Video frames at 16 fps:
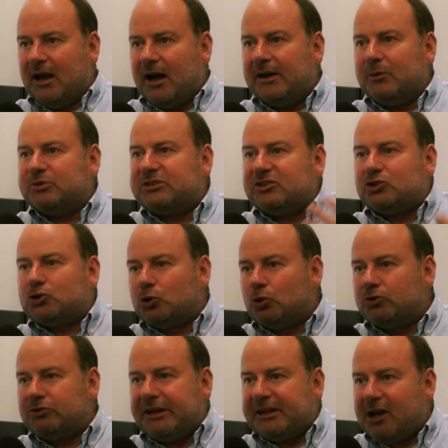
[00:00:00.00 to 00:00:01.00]
And it was
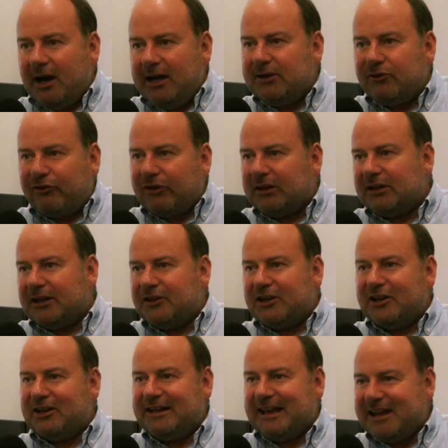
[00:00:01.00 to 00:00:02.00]
extraordinary. It kind of felt like
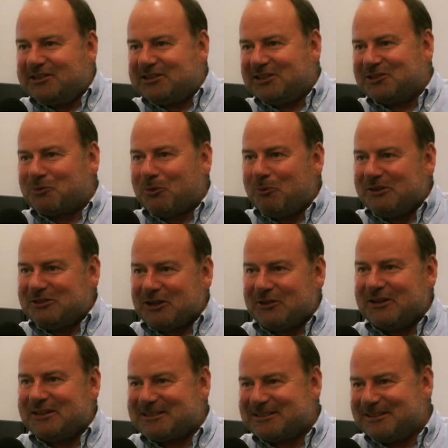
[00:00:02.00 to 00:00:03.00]
the early 80s when we'd
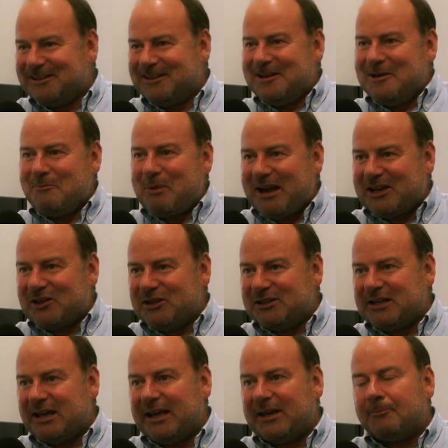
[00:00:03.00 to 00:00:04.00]
done this back in the
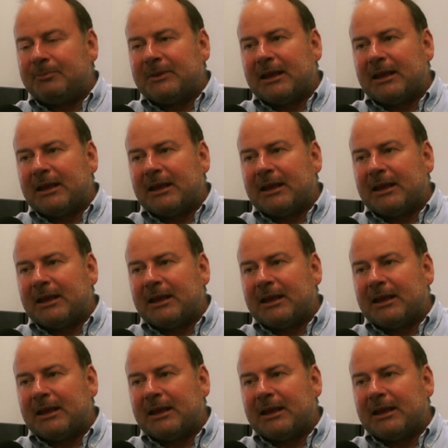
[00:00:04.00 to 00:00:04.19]
day.